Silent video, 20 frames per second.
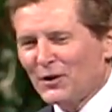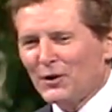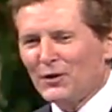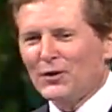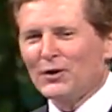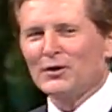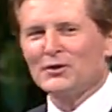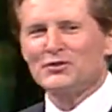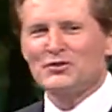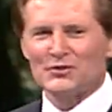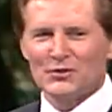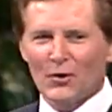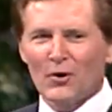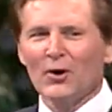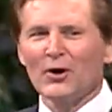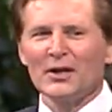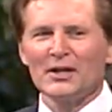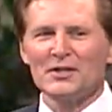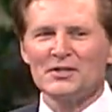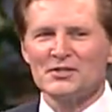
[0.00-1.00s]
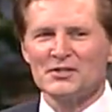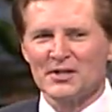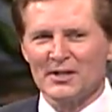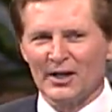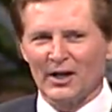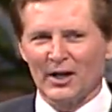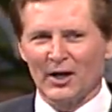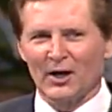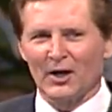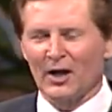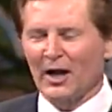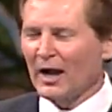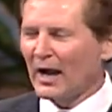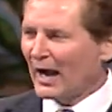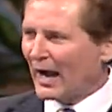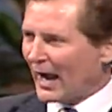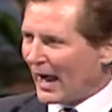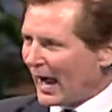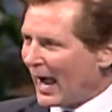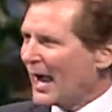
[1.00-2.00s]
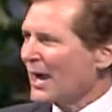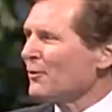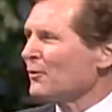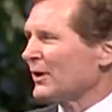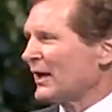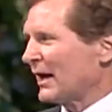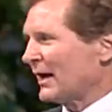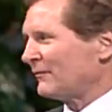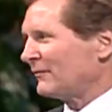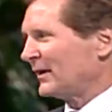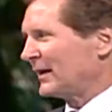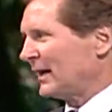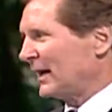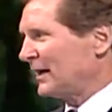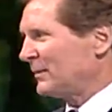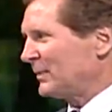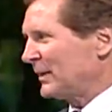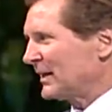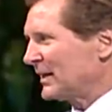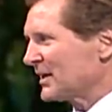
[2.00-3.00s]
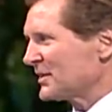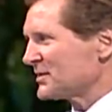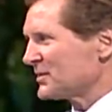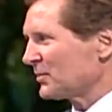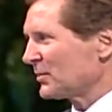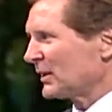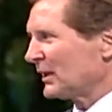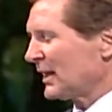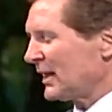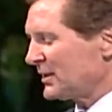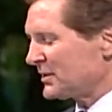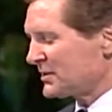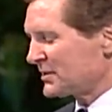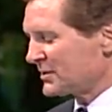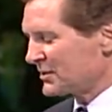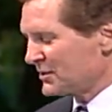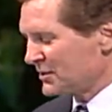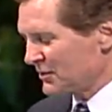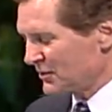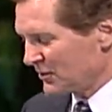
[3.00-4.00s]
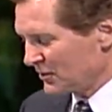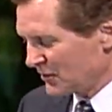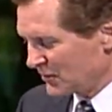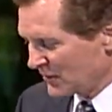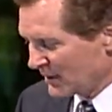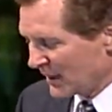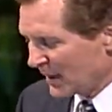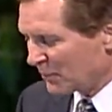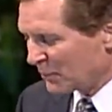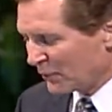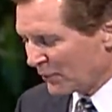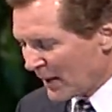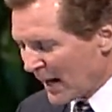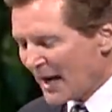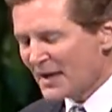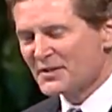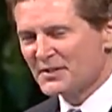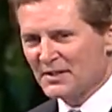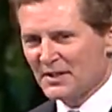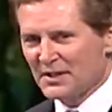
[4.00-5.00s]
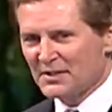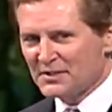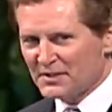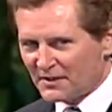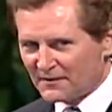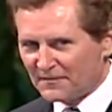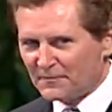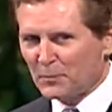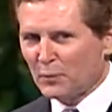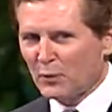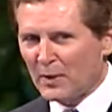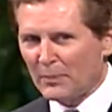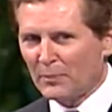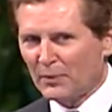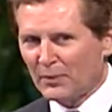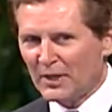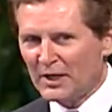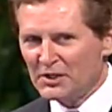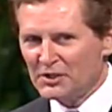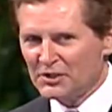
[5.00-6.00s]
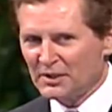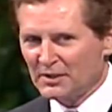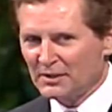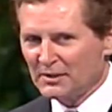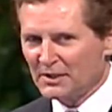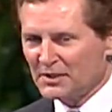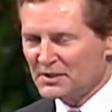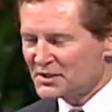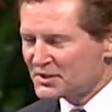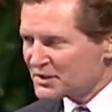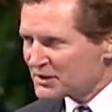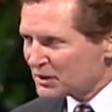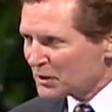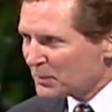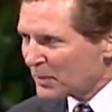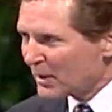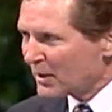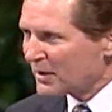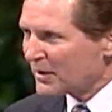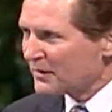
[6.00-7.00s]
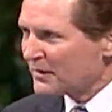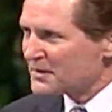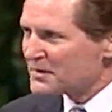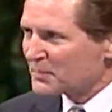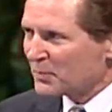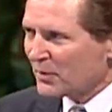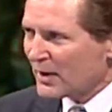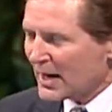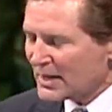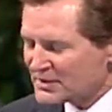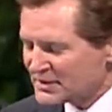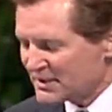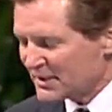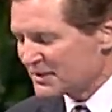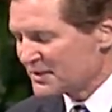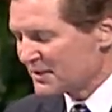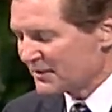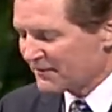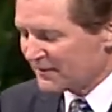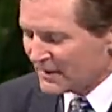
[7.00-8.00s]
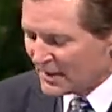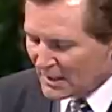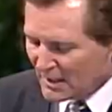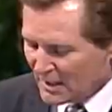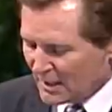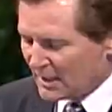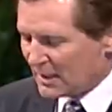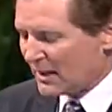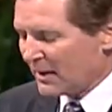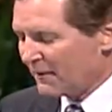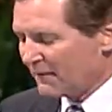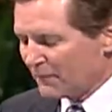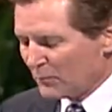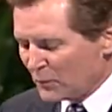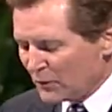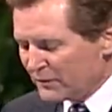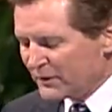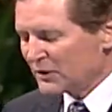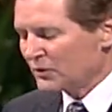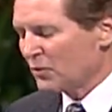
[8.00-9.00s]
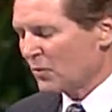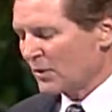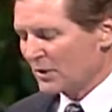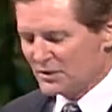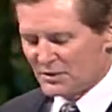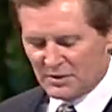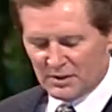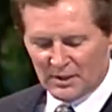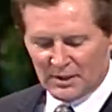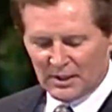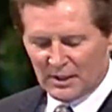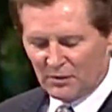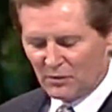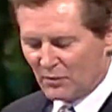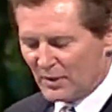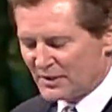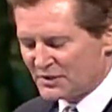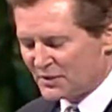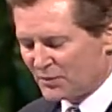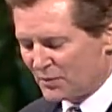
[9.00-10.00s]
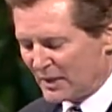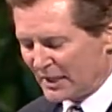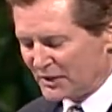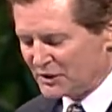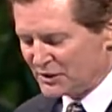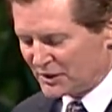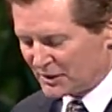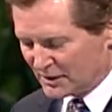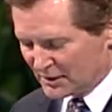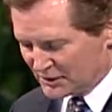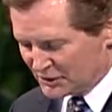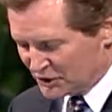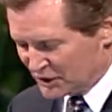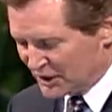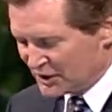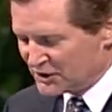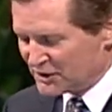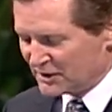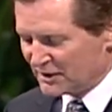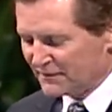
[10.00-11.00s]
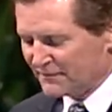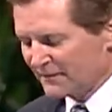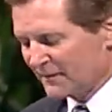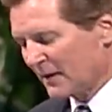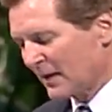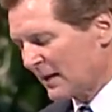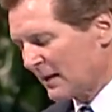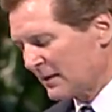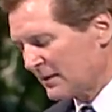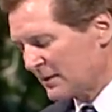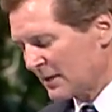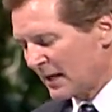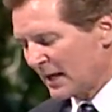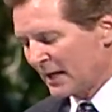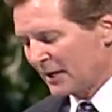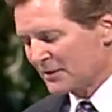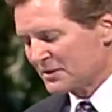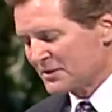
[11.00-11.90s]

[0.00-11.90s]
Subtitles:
The story is there, I would advocate, because it relates to a process of preparation. It's still part of this process of moving towards a resurrection, a changing to higher